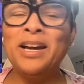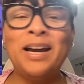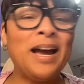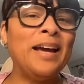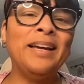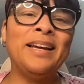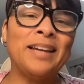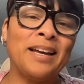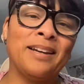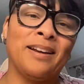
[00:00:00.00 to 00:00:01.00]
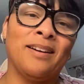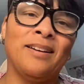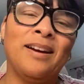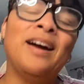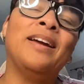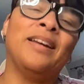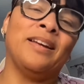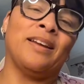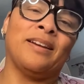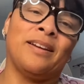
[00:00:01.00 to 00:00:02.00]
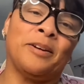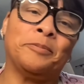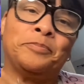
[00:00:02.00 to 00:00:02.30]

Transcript: How he get out of there? How he get out of there?